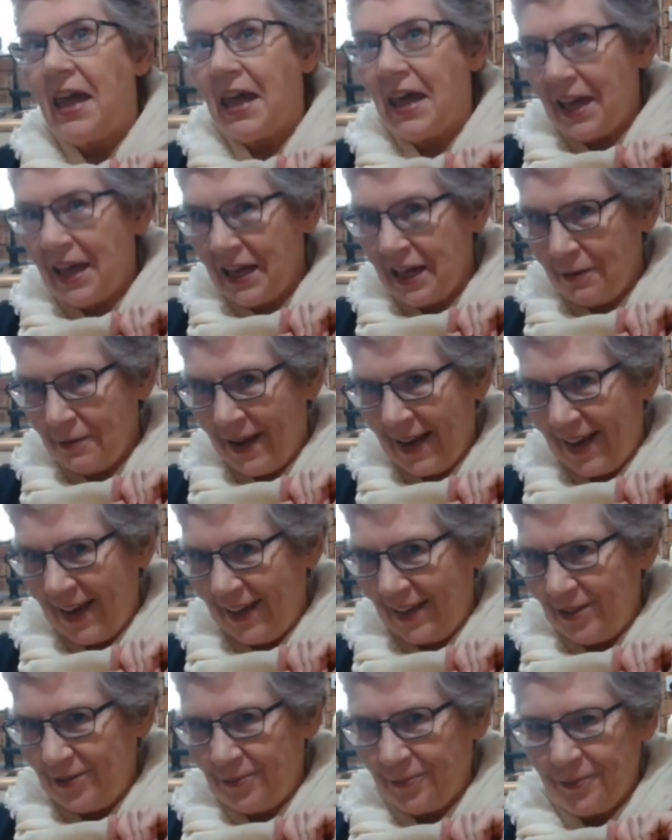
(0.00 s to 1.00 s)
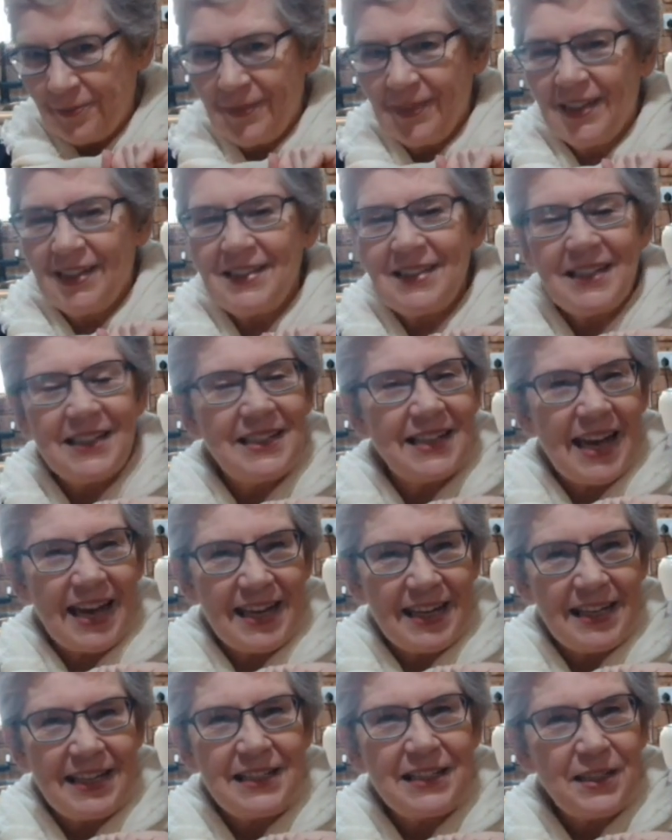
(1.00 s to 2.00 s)
Anyway,
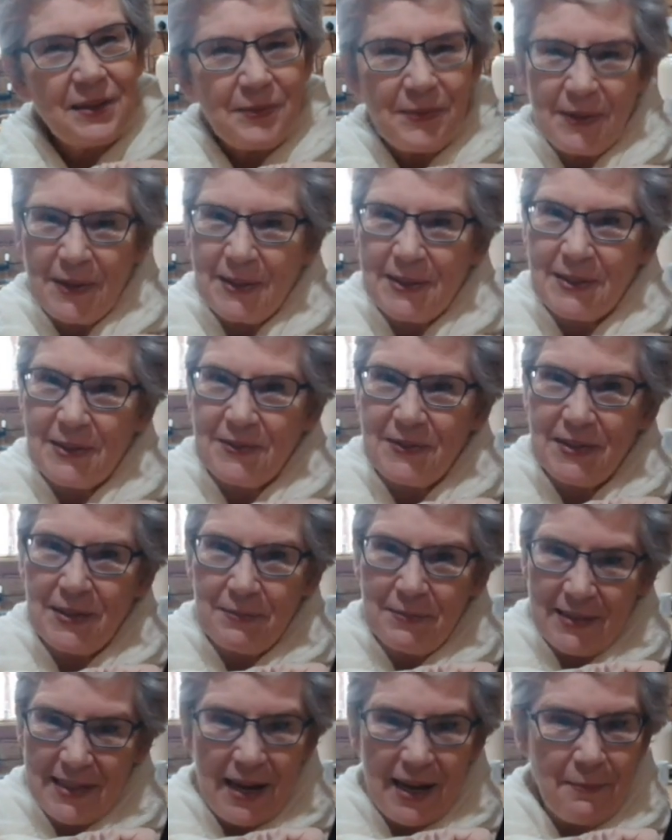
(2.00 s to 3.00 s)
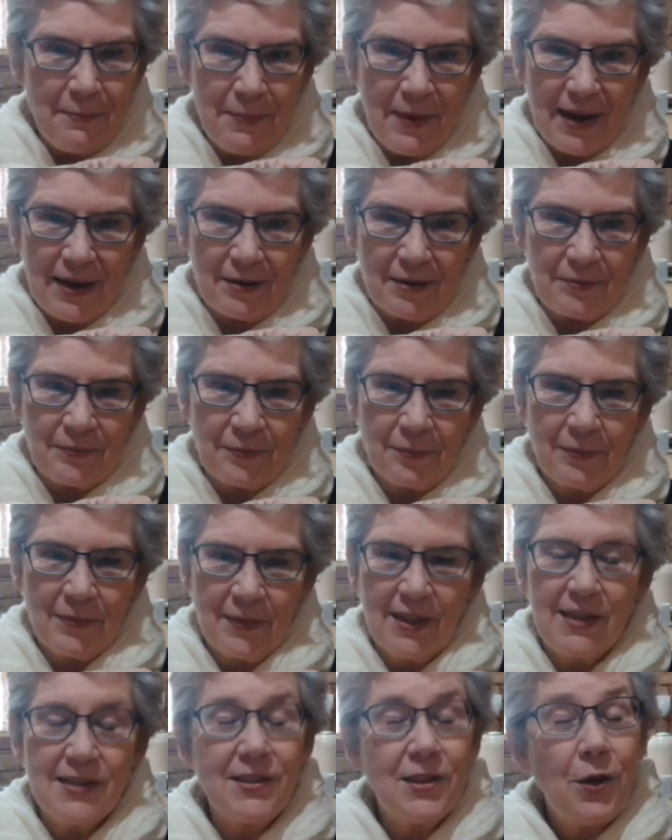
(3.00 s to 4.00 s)
today is the 1st of September,
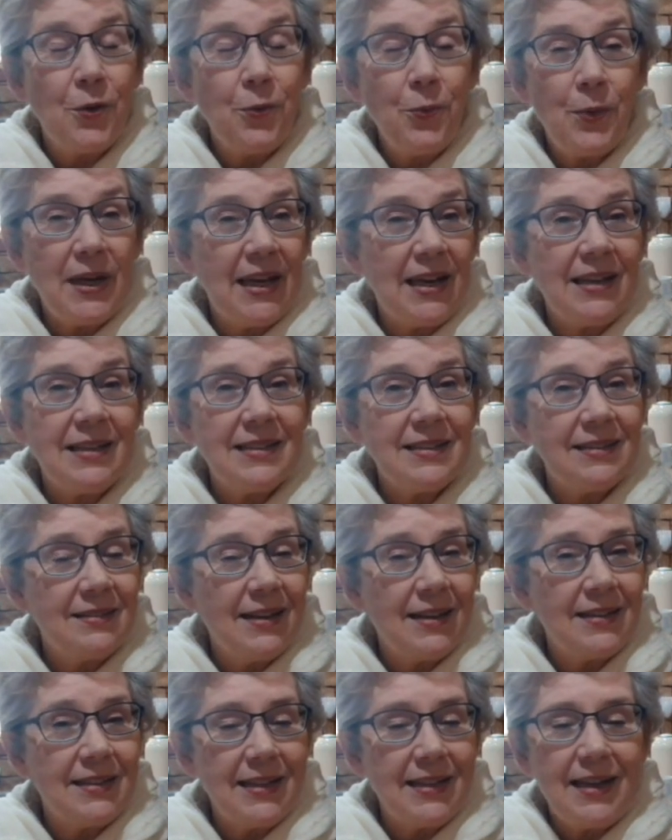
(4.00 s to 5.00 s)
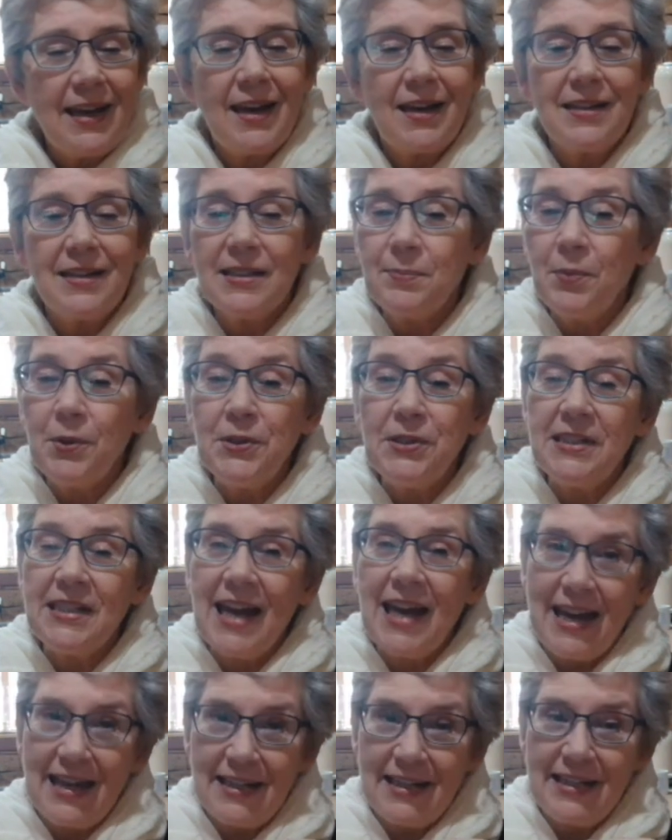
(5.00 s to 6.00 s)
so we are starting our
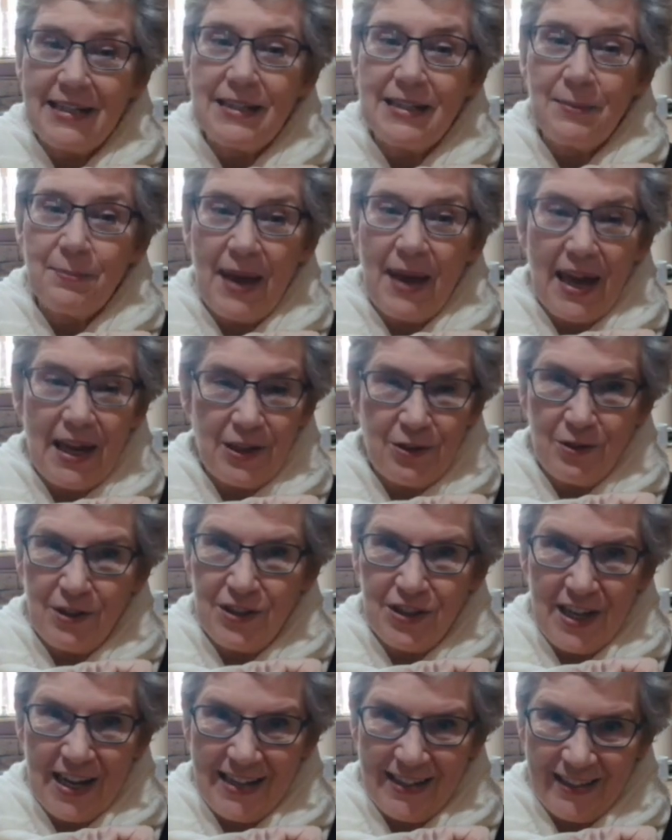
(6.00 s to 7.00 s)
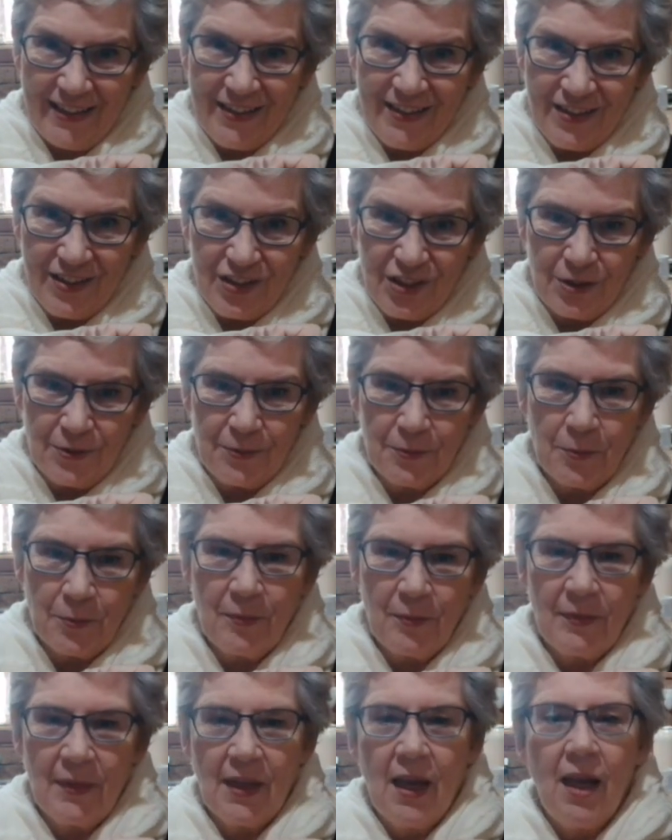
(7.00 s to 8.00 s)
spontaneous pantry challenge.
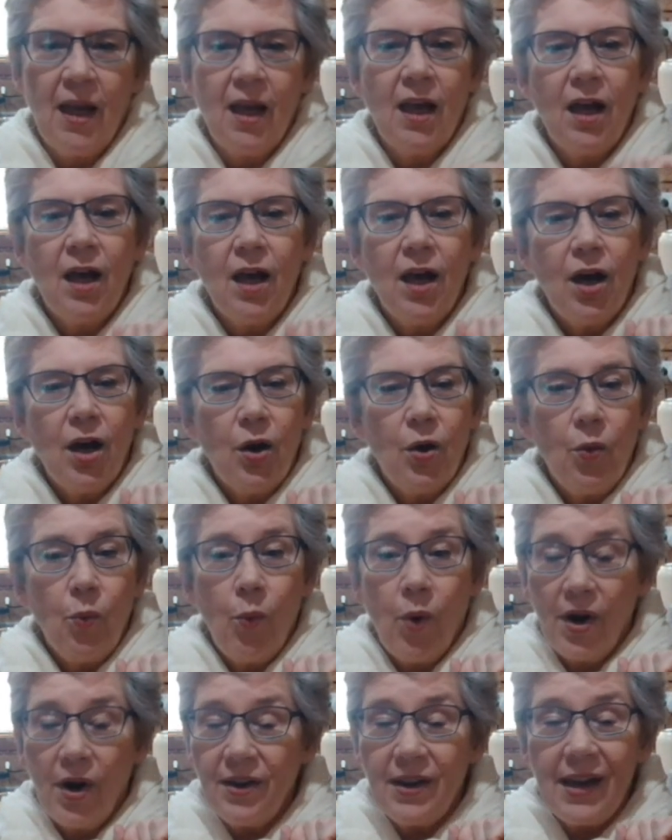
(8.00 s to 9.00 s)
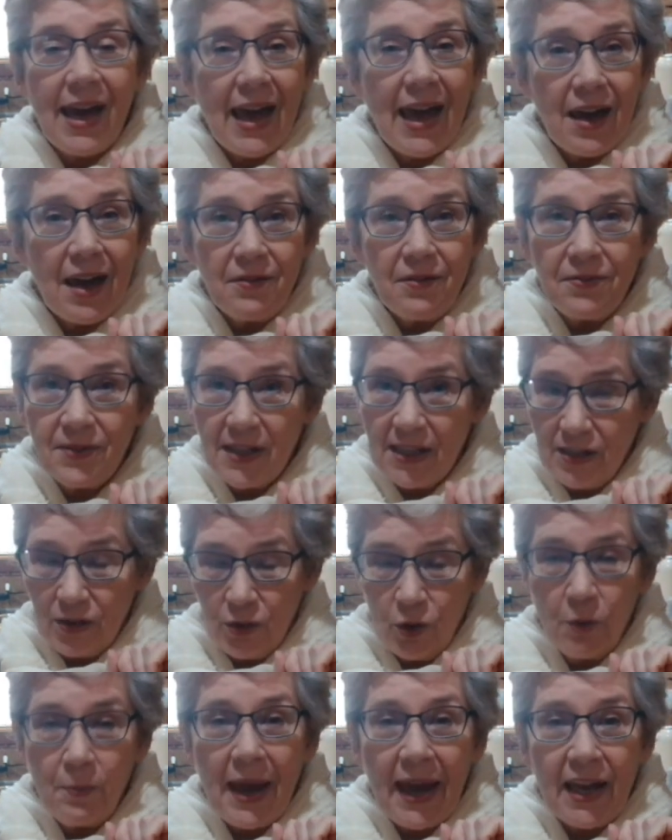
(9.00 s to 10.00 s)
What you have in
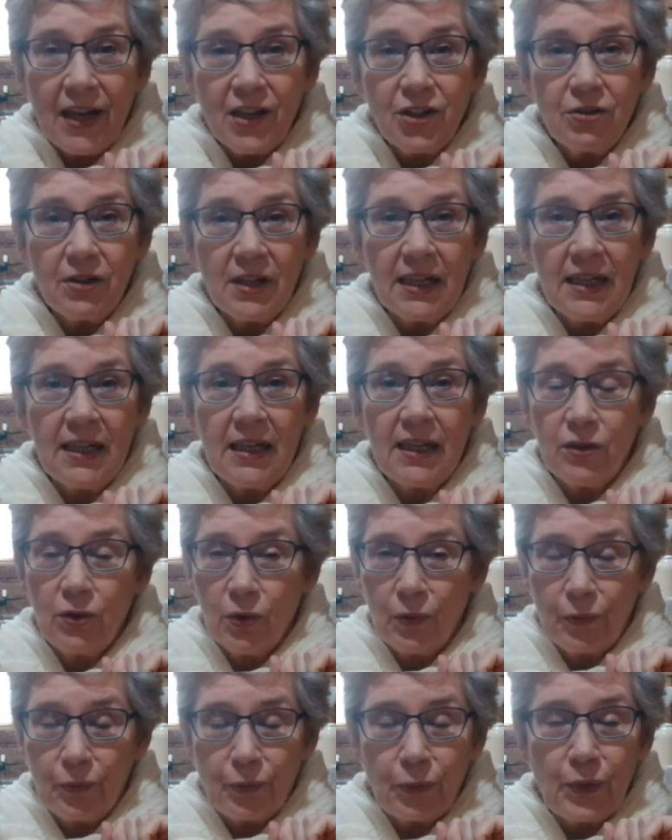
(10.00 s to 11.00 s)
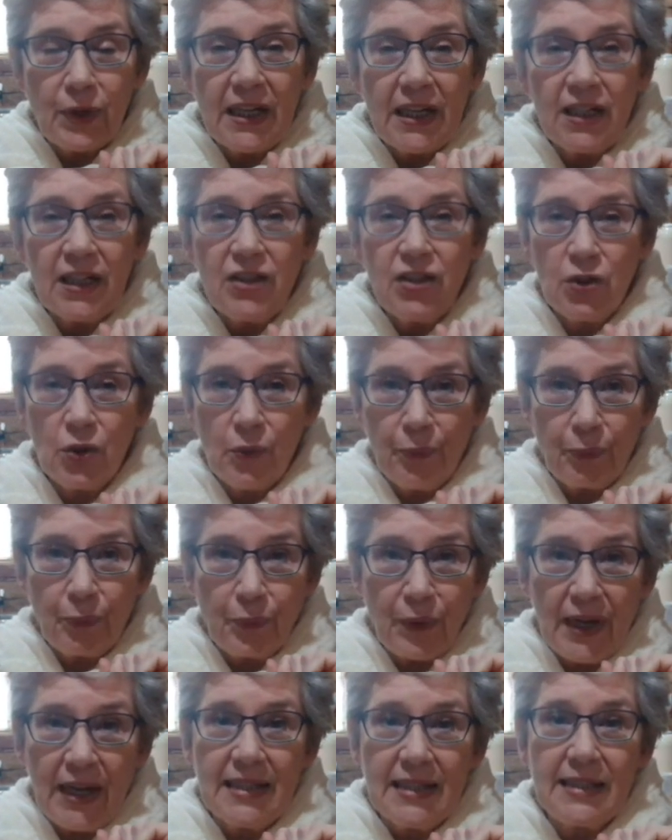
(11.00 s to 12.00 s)
your pantry, in your fridge, your
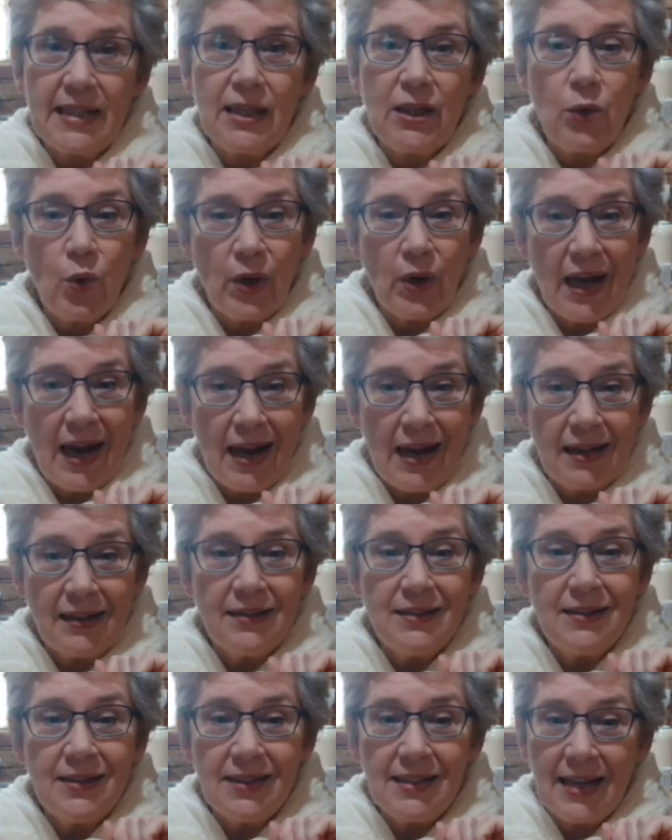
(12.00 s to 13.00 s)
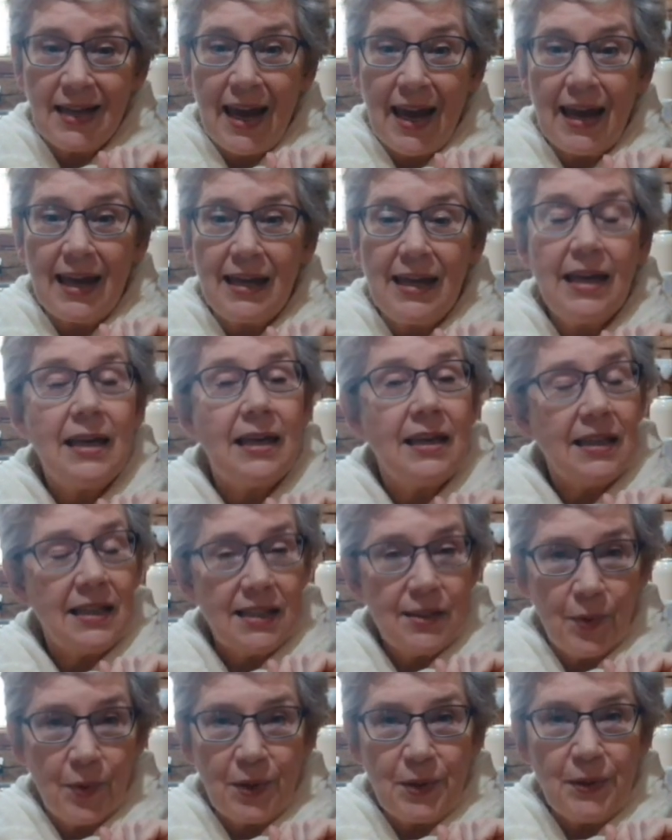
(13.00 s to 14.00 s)
freezer, your garden today
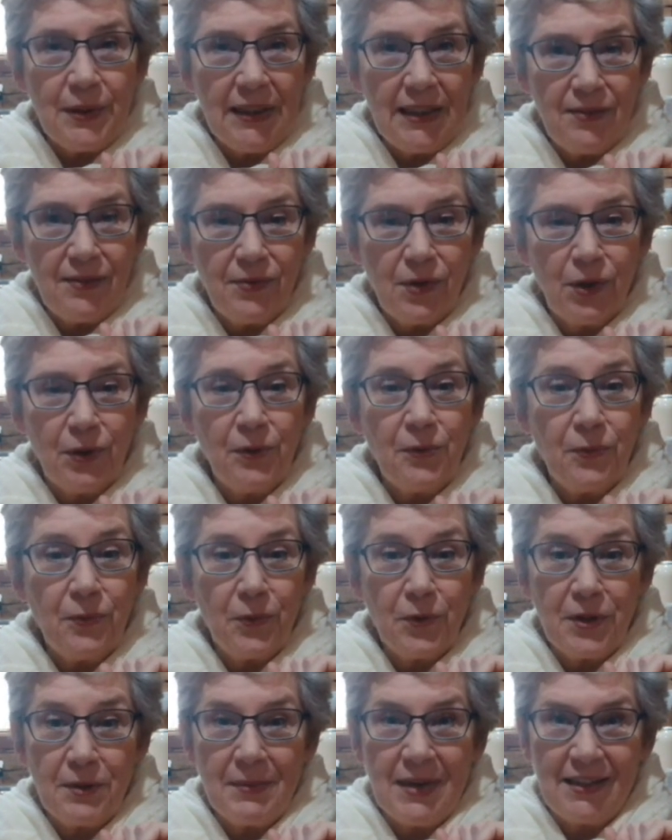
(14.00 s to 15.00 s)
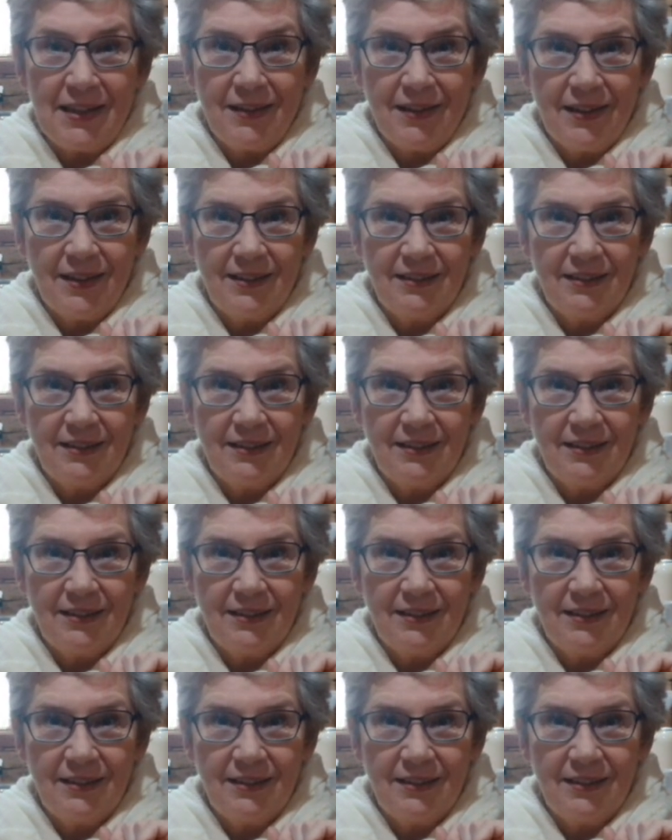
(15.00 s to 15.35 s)
is what you live on for the month.